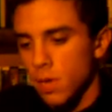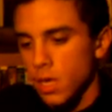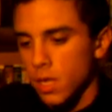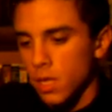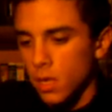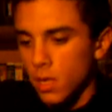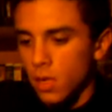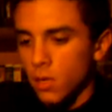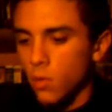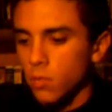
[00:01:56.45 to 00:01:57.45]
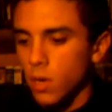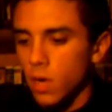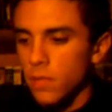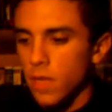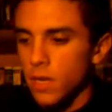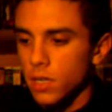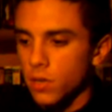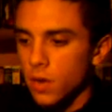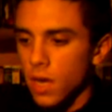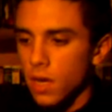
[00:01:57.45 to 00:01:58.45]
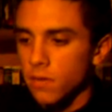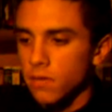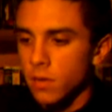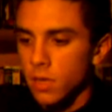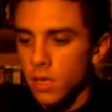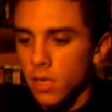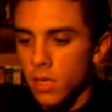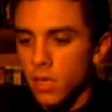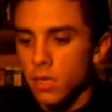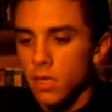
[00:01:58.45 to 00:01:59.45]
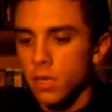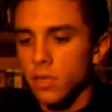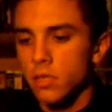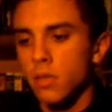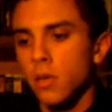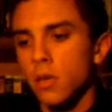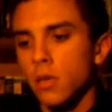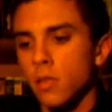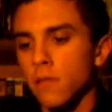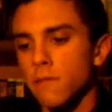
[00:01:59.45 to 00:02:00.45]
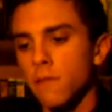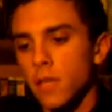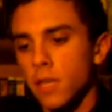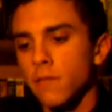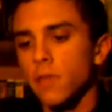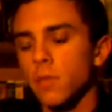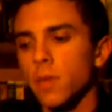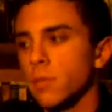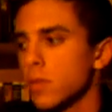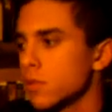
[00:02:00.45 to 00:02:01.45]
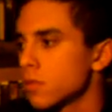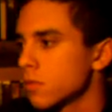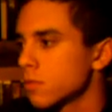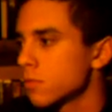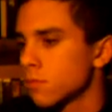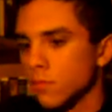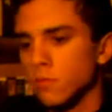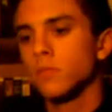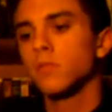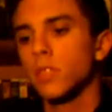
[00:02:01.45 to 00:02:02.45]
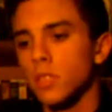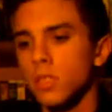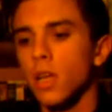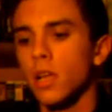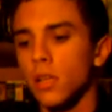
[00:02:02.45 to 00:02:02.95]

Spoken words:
But one problem that I do have is the feeding for the BBs. It's